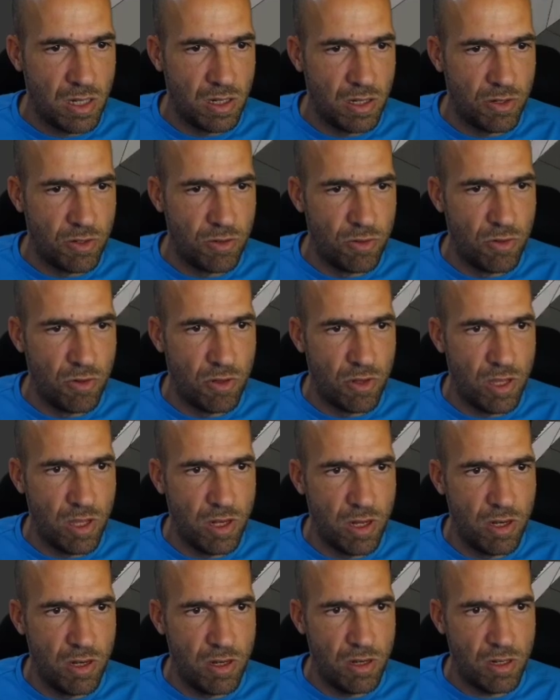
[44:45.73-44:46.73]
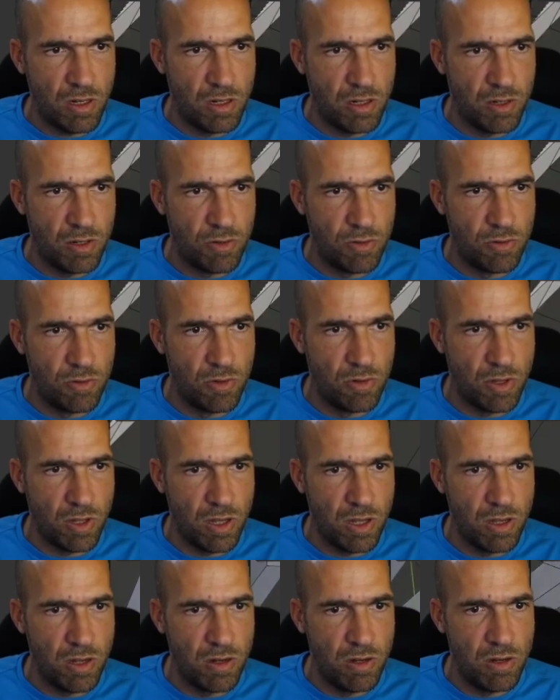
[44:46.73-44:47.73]
Control here, Control
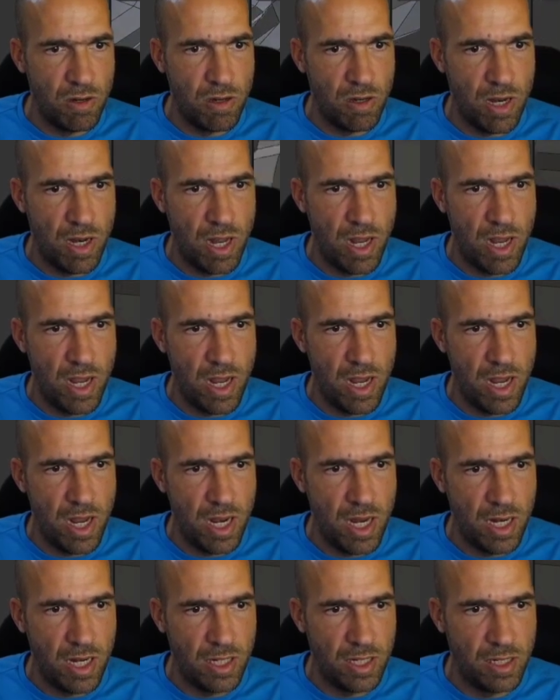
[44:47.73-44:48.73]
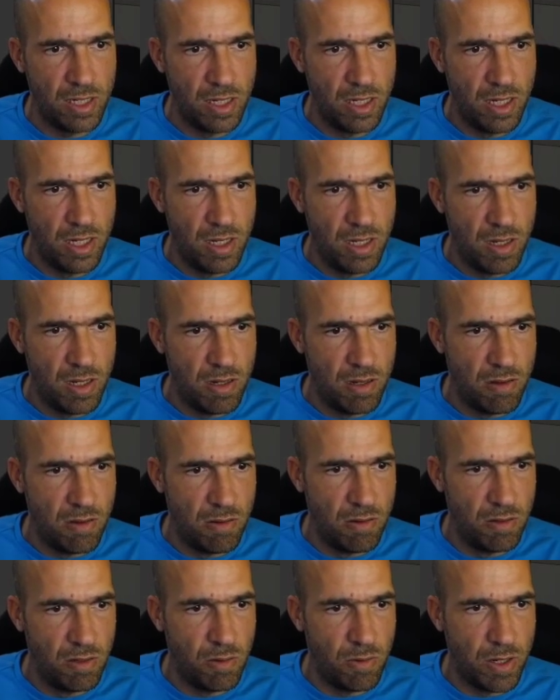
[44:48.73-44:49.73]
here, and
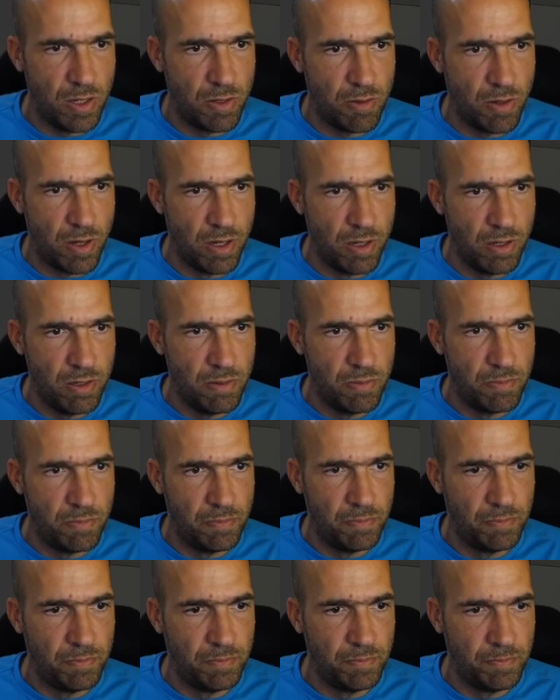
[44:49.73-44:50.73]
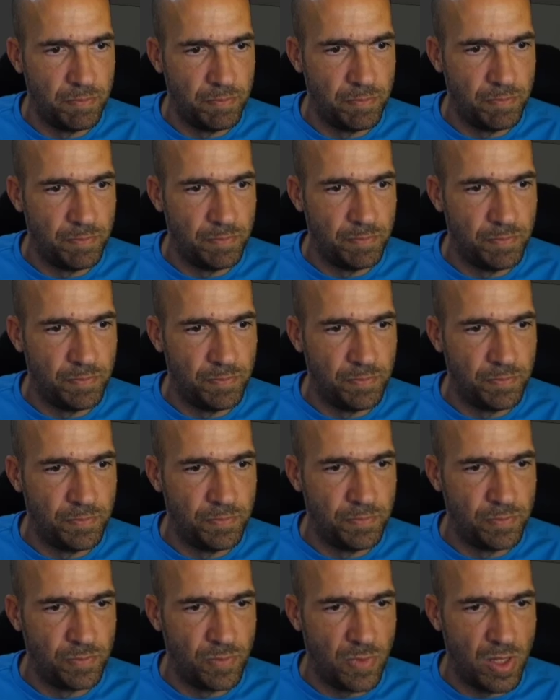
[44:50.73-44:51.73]
all the way to here,
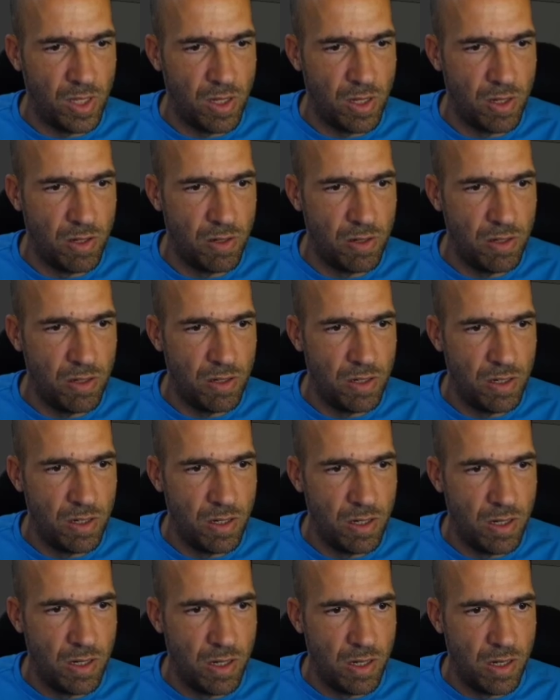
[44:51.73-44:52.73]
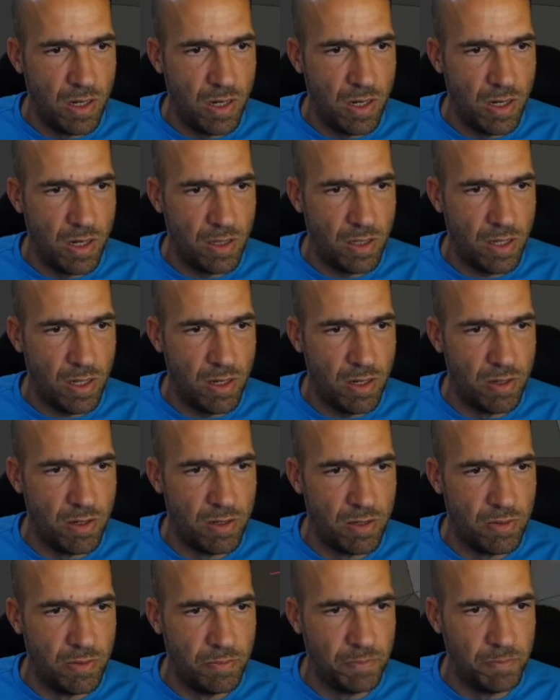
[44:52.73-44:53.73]
here, and
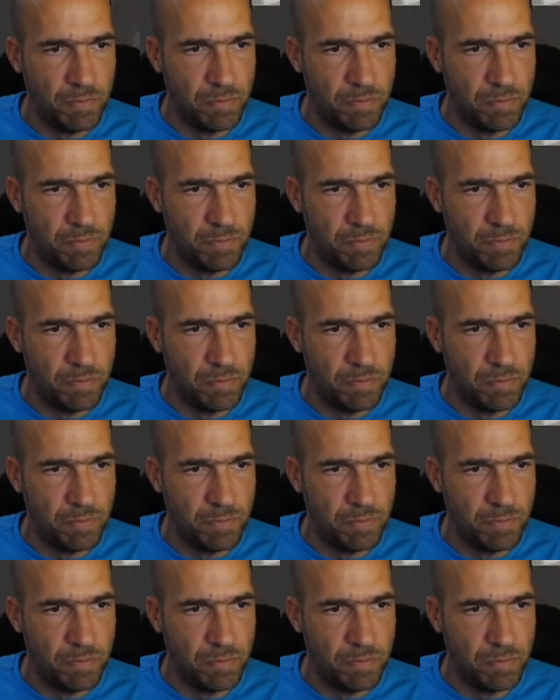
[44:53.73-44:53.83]
here.